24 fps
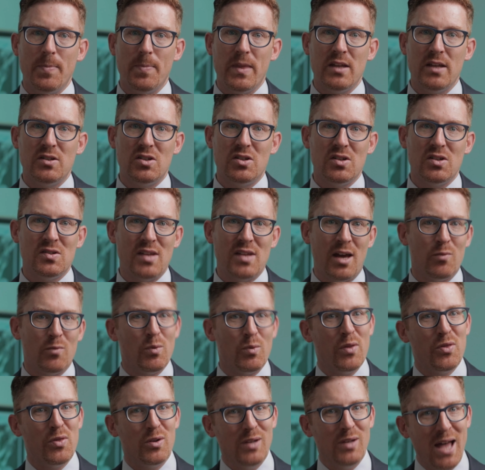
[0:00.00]
It's just that
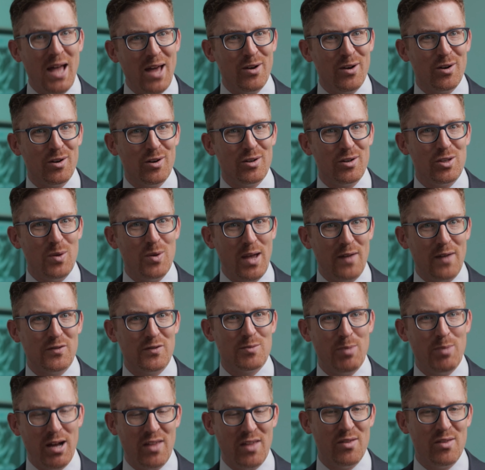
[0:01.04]
with the latter, you have
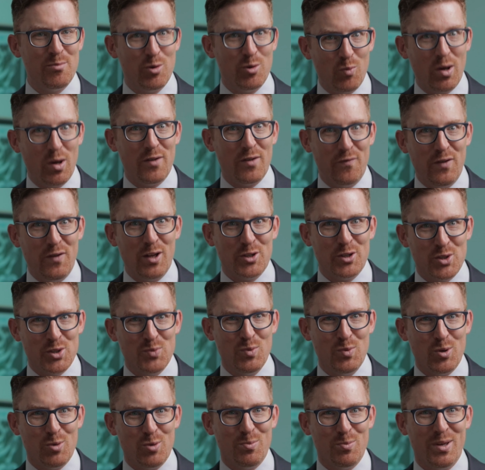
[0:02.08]
to buy them in one fell
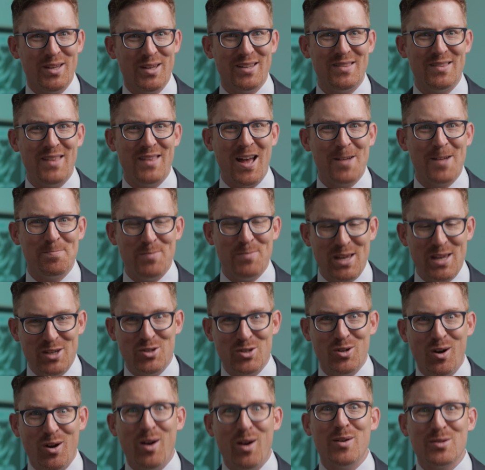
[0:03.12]
swoop, and that
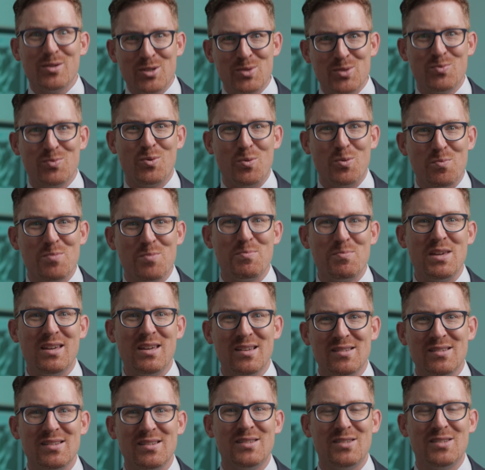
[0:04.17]
makes your heart swoop
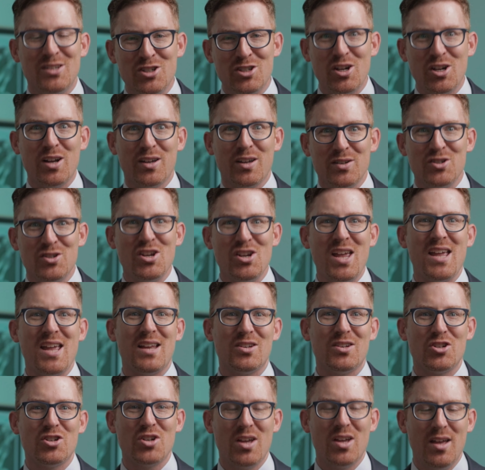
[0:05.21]
because it's a chunk of
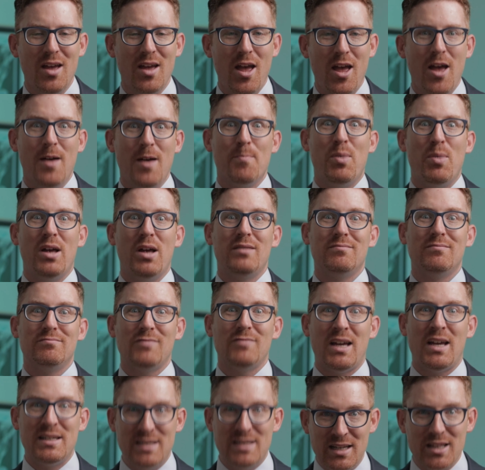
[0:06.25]
change. But
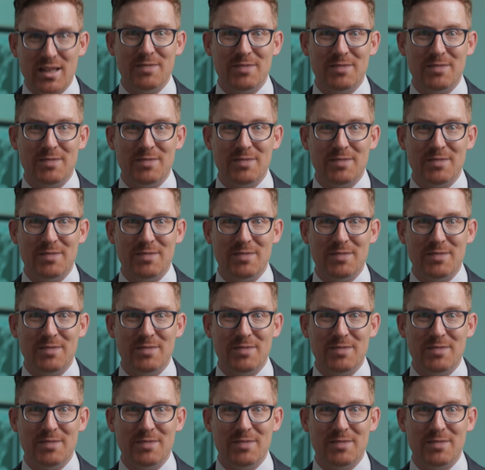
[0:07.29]
I did